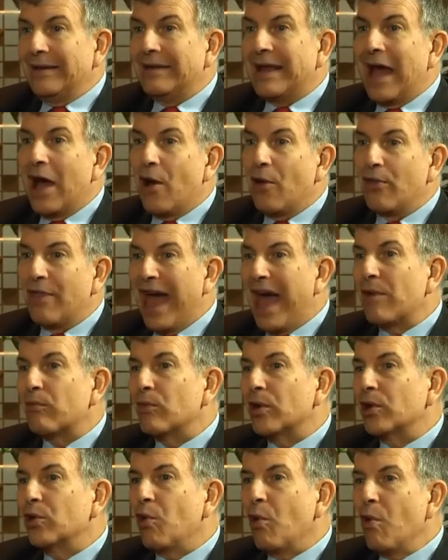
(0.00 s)
Now, that
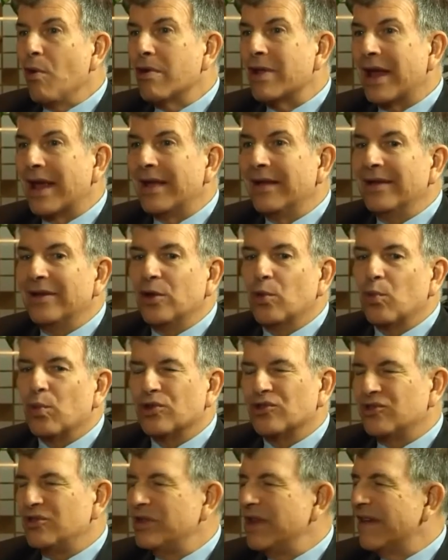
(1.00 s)
recording
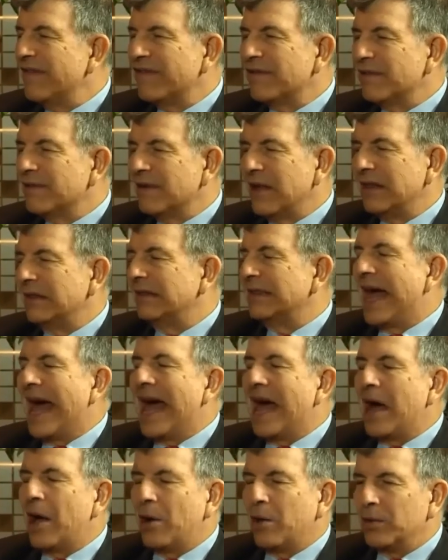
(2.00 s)
was never
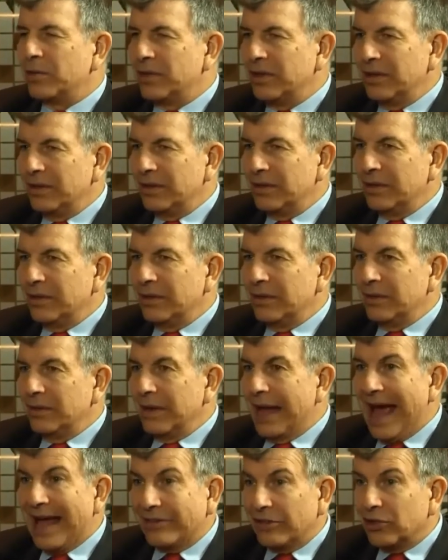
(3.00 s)
allowed
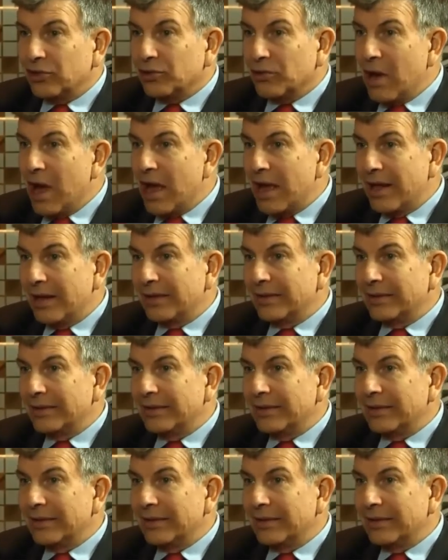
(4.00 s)
at the trial.